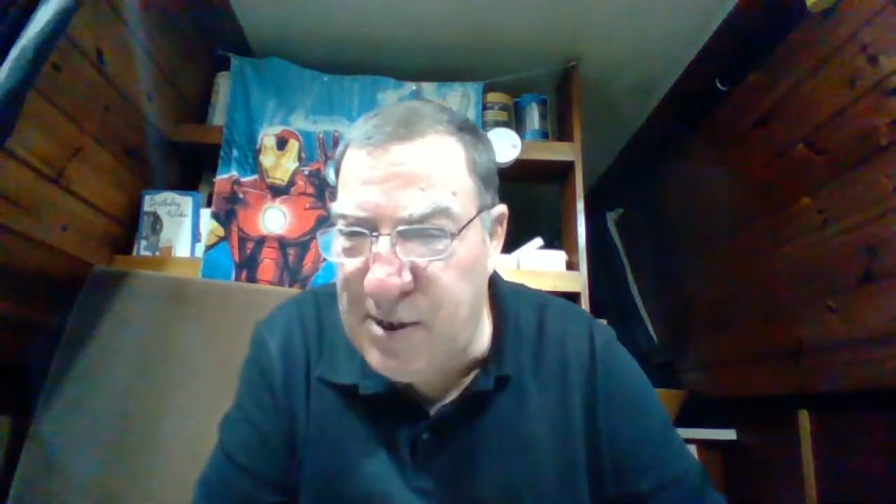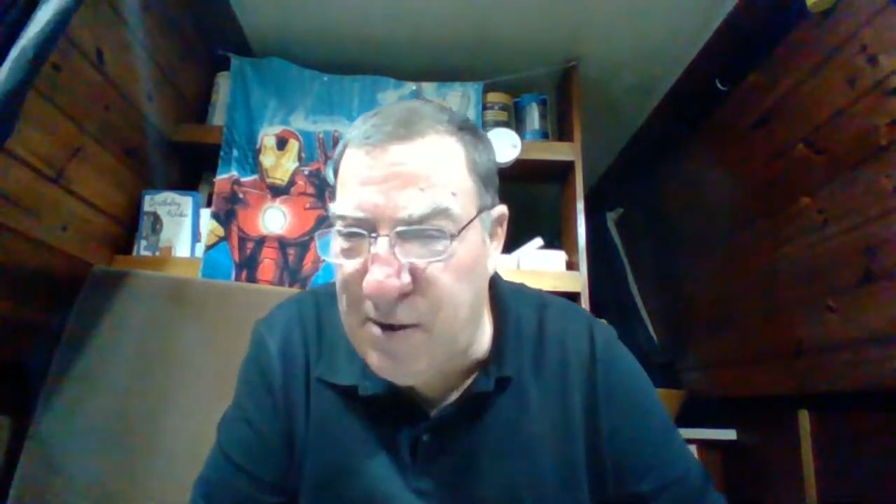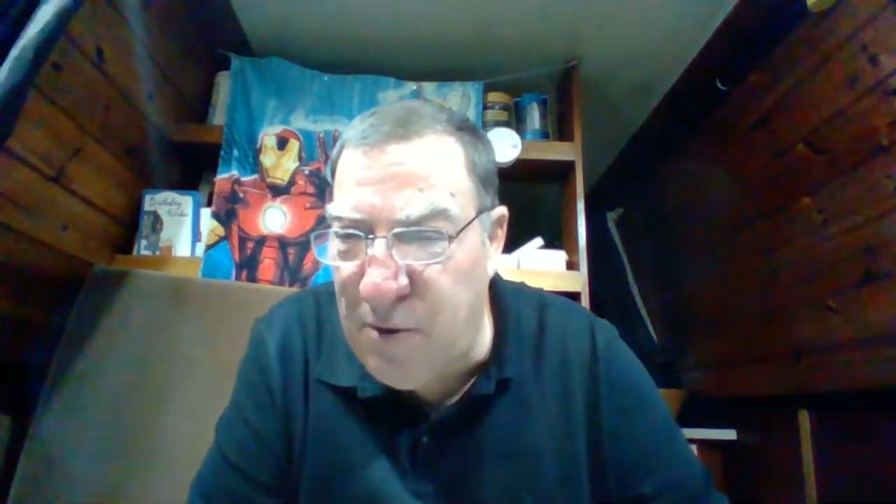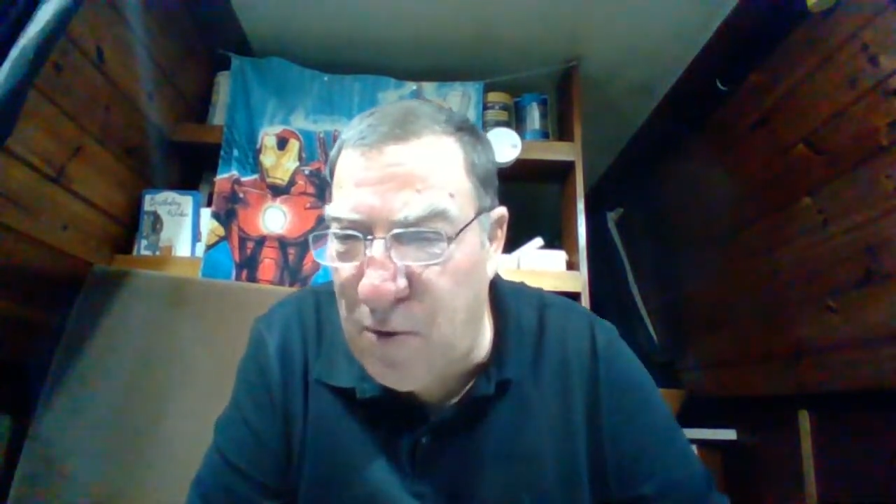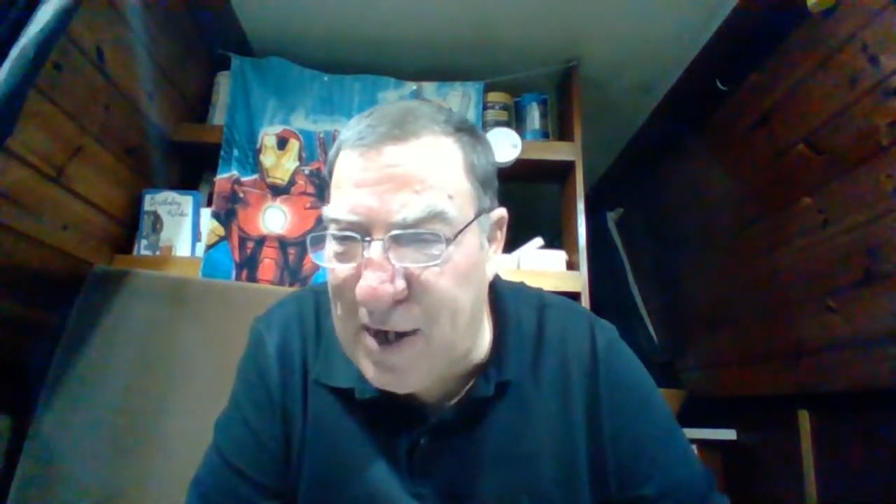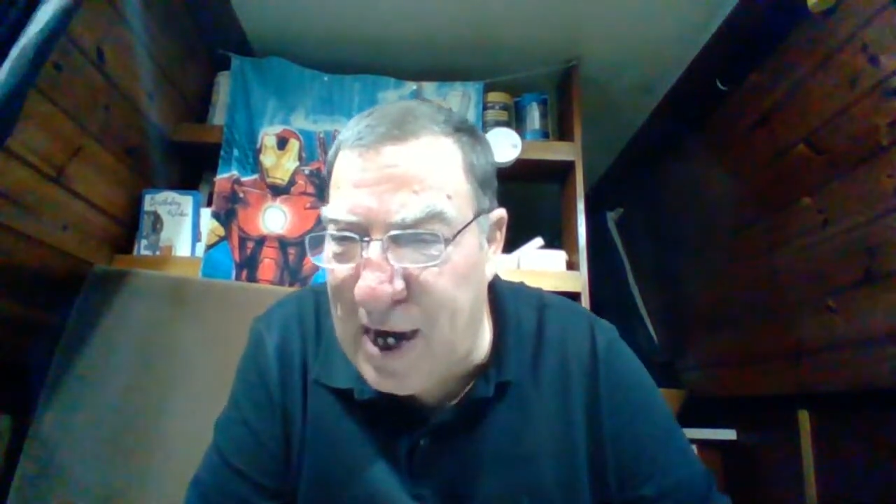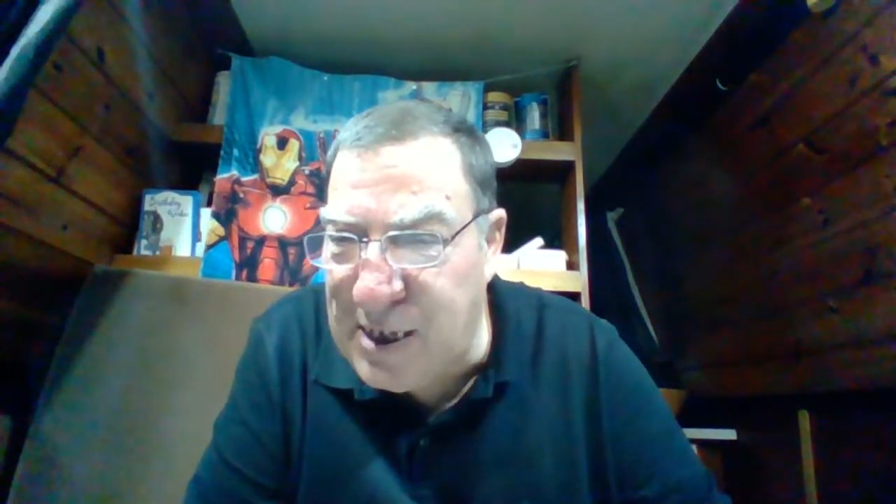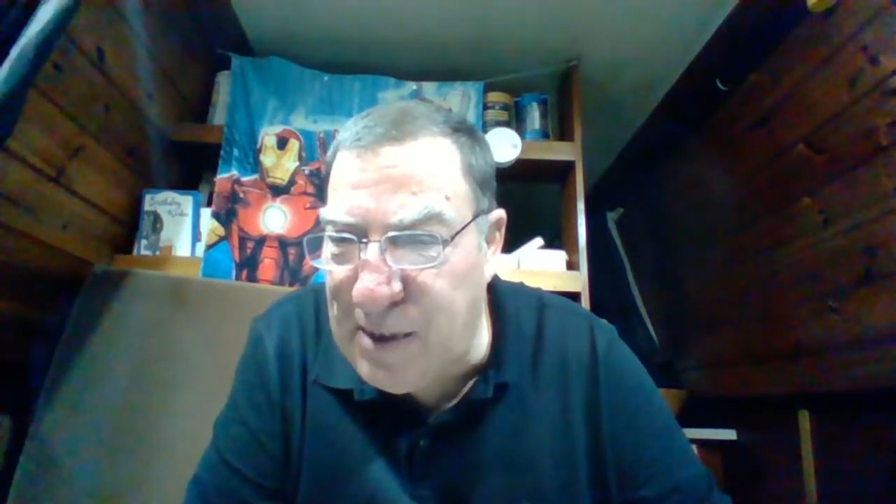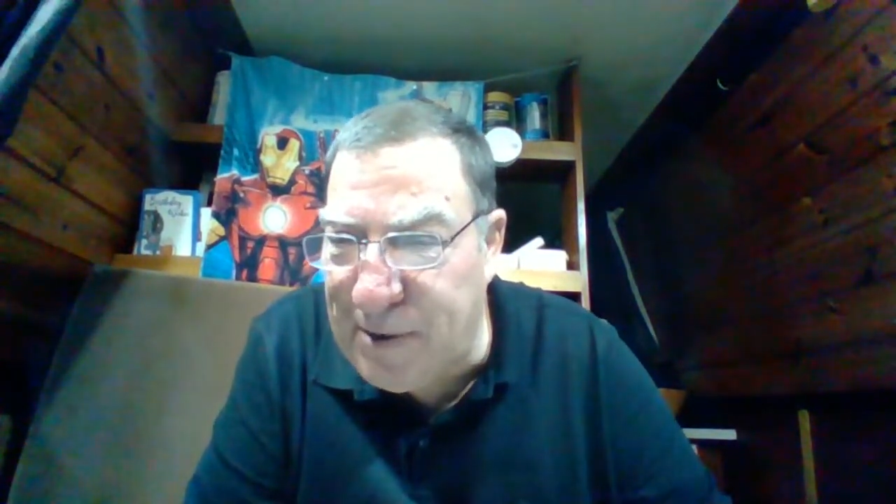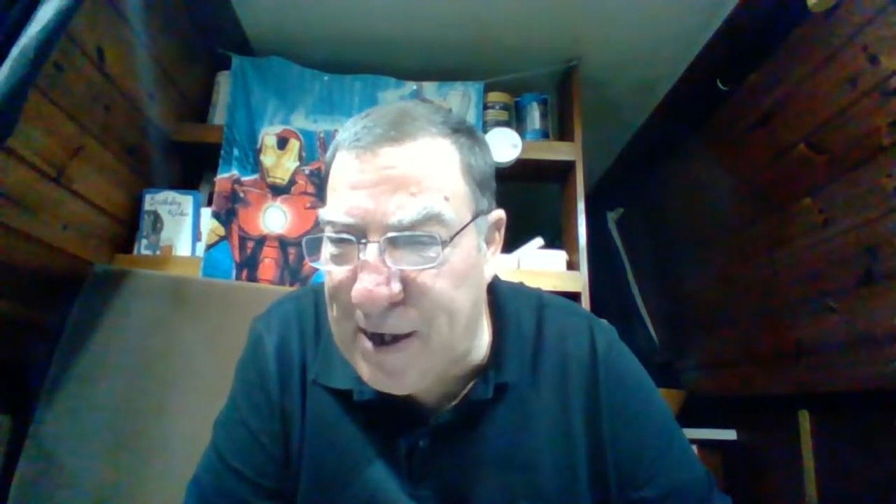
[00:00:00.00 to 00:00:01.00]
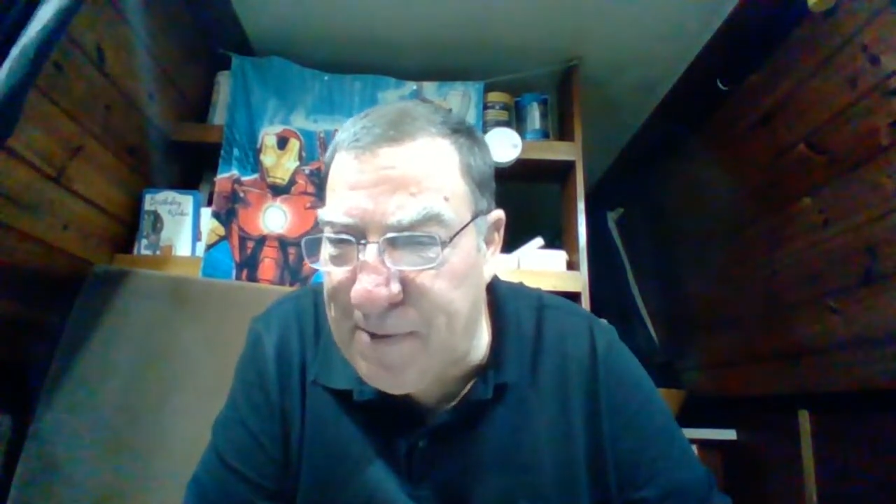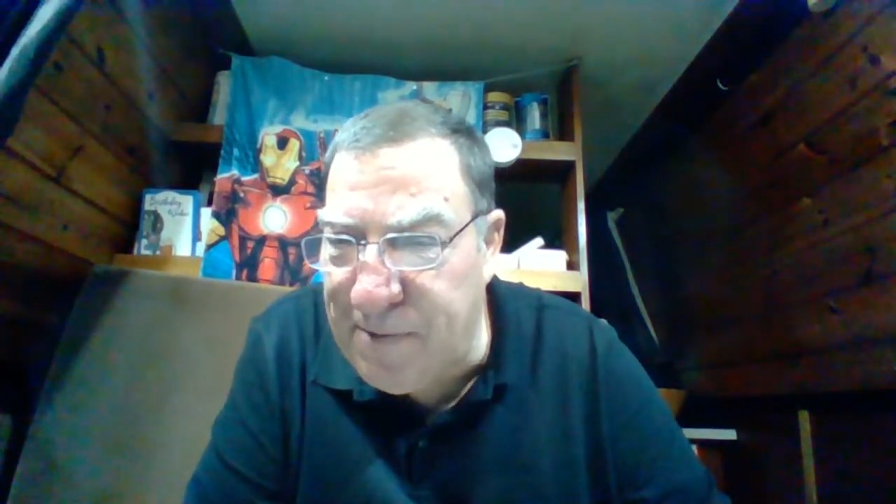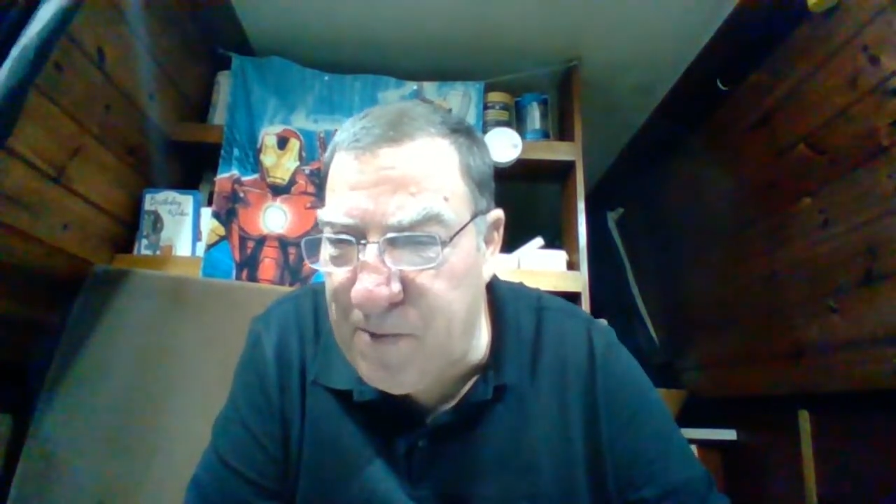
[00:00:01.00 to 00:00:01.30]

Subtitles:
so I will catch up again.